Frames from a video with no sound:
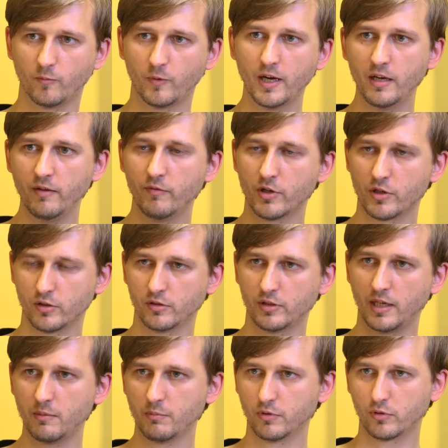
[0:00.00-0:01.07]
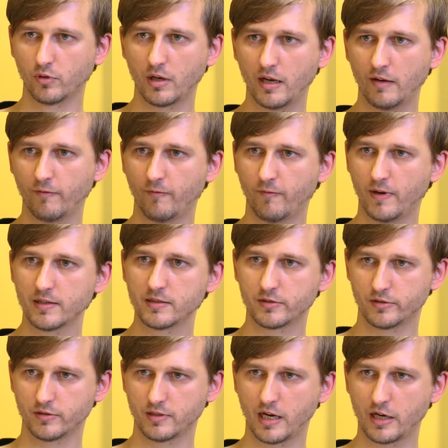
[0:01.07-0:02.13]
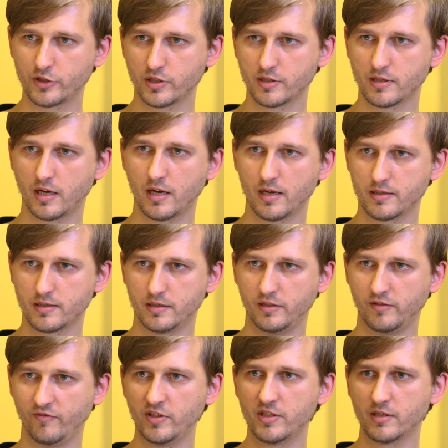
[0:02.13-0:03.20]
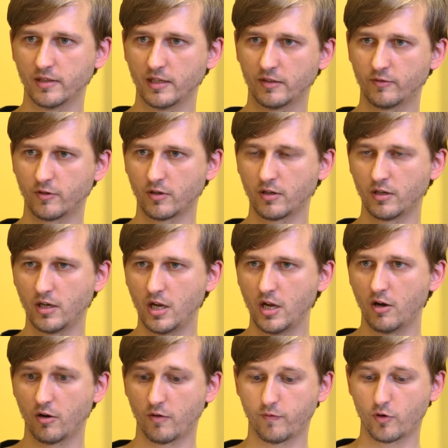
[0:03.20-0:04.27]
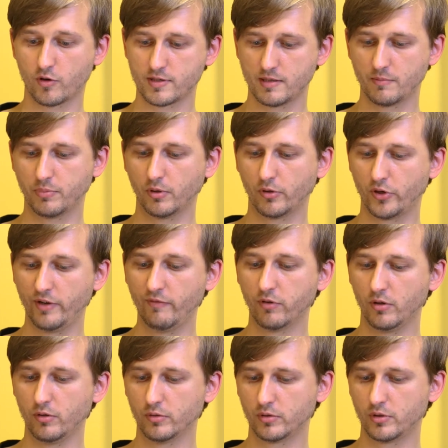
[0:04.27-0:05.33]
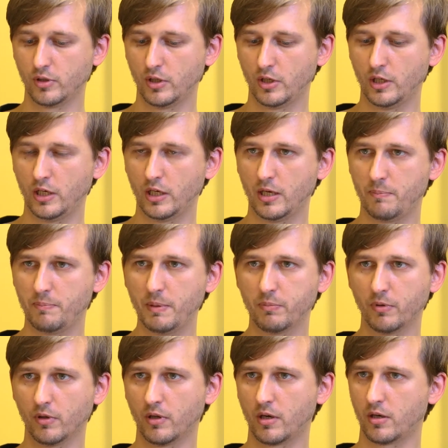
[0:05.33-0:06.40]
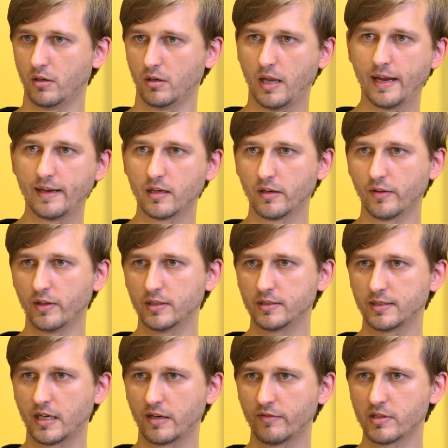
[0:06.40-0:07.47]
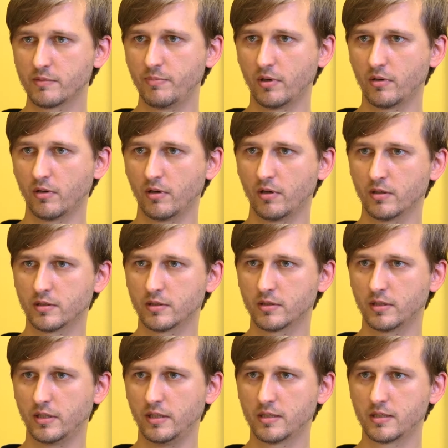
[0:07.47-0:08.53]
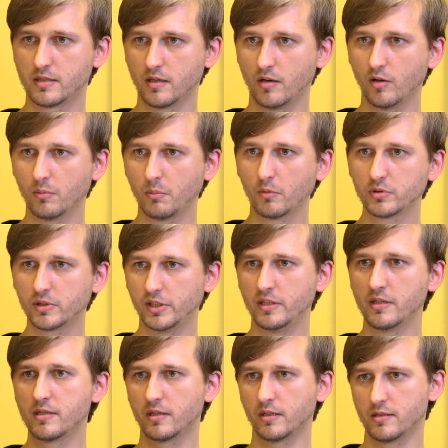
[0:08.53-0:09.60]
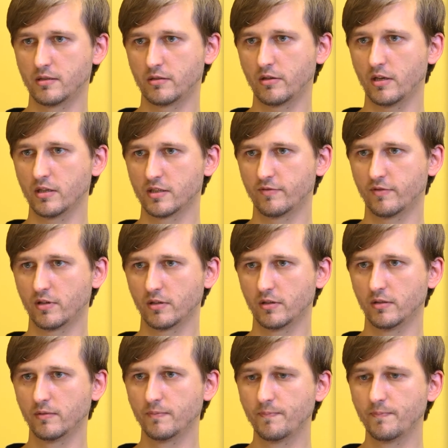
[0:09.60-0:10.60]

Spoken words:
Why we are not able to have fast transactions as in Visa network? Or for example, Revolut. People are liking this service because it's almost instant transfer.